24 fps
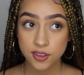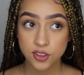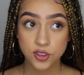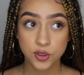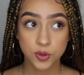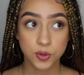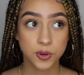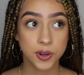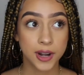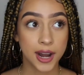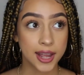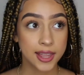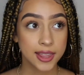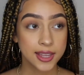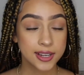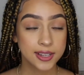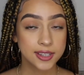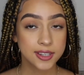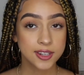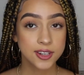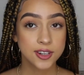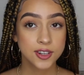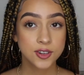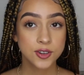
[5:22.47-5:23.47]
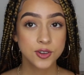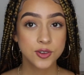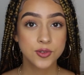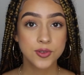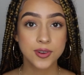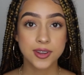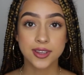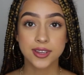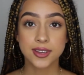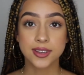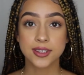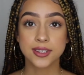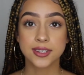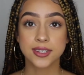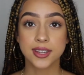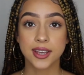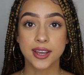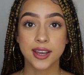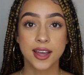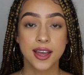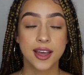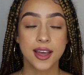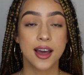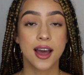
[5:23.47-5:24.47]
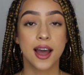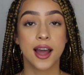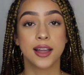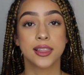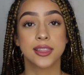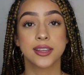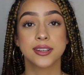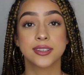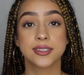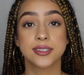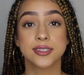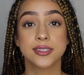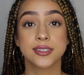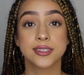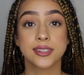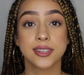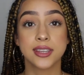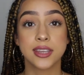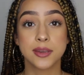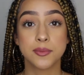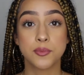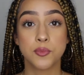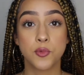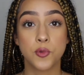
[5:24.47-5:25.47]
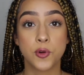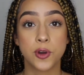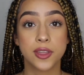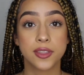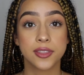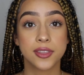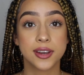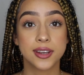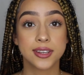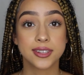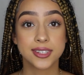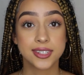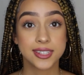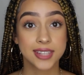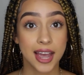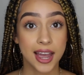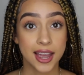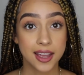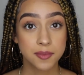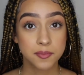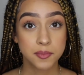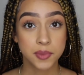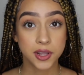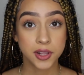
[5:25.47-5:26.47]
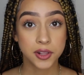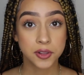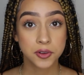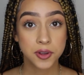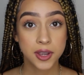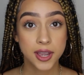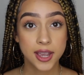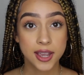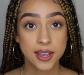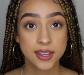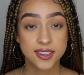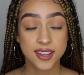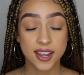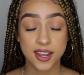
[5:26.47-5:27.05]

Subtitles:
So what I like to do is I like to sleep with a satin pillowcase.